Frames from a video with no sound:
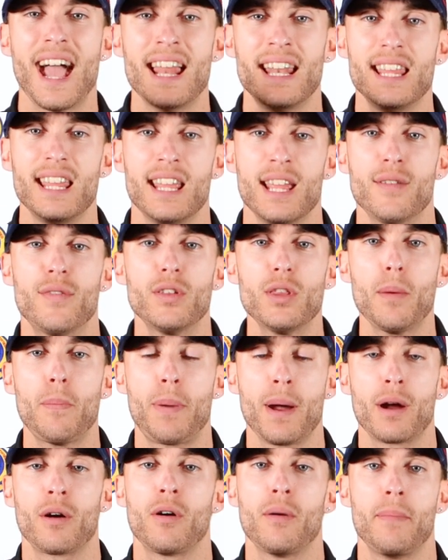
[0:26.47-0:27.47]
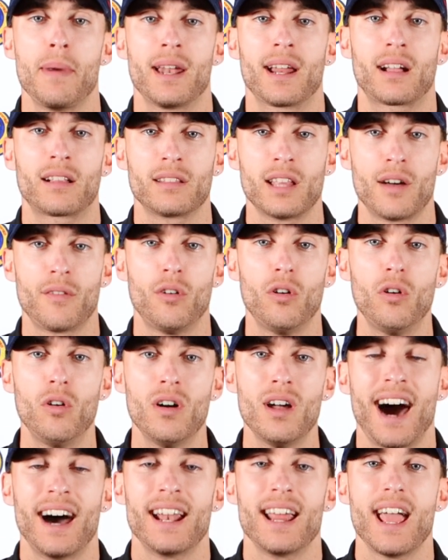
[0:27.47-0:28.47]
and even the paramedic
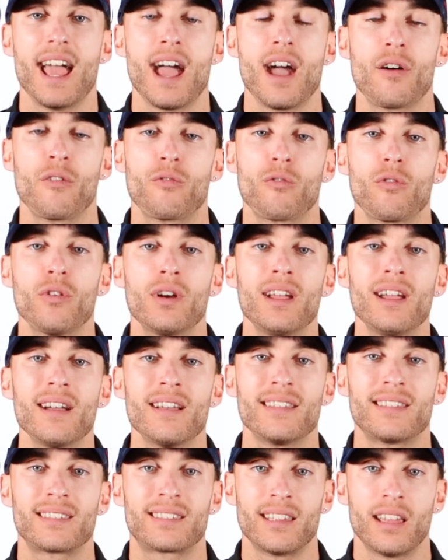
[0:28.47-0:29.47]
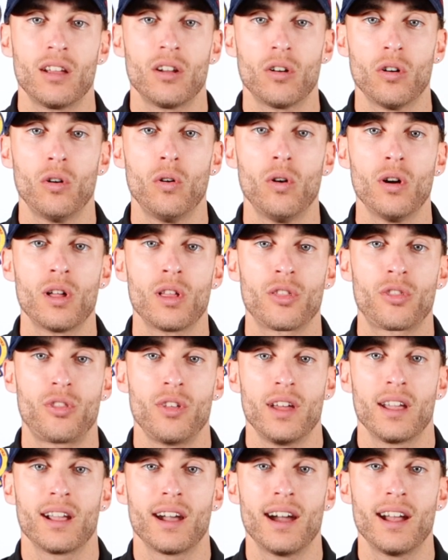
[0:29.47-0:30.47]
level on every single
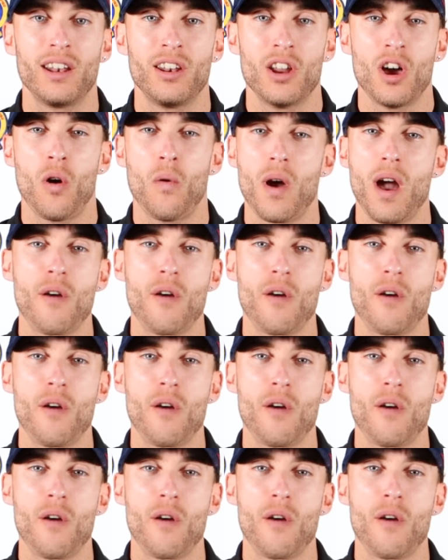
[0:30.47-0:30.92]
thing I know,